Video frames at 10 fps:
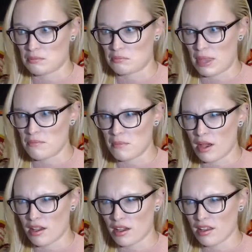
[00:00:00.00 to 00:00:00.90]
And Pimp
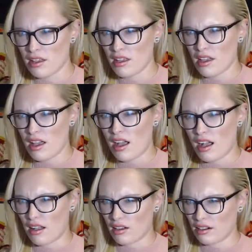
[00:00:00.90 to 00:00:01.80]
Monk,
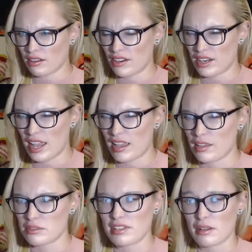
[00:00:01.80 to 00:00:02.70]
earlier today,
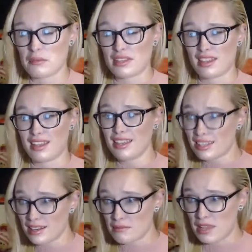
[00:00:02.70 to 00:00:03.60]
he was telling me that
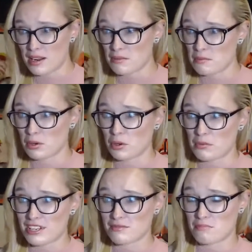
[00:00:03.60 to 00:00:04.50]
he did a meetup in
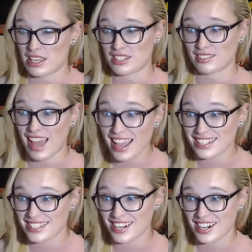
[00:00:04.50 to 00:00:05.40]
Myrtle Beach
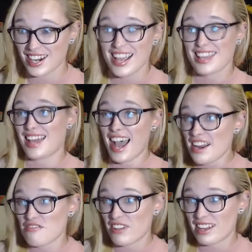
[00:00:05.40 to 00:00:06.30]
last year that I
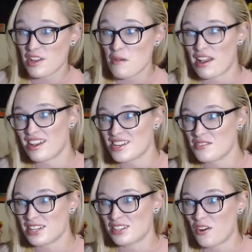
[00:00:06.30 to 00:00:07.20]
didn't fucking know about, and
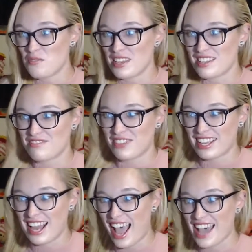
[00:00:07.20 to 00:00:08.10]
nobody told me,
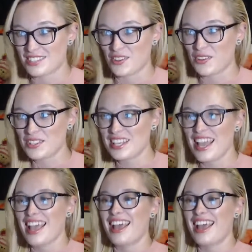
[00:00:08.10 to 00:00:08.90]
fucking assholes.